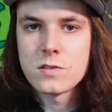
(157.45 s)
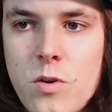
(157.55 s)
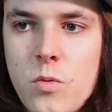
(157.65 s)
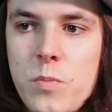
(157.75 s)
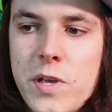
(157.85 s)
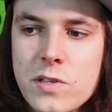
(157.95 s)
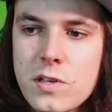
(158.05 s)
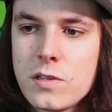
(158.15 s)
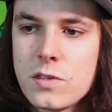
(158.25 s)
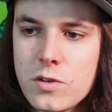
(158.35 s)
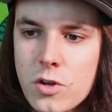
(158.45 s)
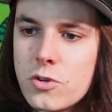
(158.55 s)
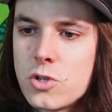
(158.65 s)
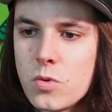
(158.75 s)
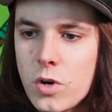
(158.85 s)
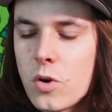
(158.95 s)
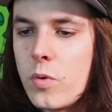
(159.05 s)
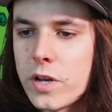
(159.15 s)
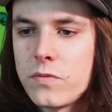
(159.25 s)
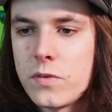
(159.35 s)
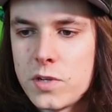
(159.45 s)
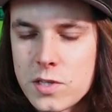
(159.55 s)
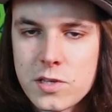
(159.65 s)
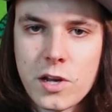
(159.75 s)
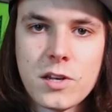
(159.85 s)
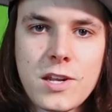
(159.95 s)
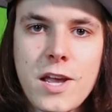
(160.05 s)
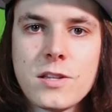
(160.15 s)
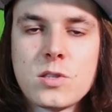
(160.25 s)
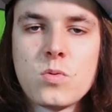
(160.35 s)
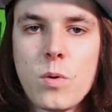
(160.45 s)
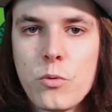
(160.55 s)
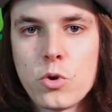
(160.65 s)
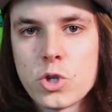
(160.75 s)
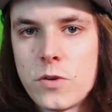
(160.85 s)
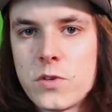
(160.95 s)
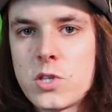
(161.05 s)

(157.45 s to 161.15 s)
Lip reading: So it would make sense that they're just doing a quick 15-second dance to a portion of a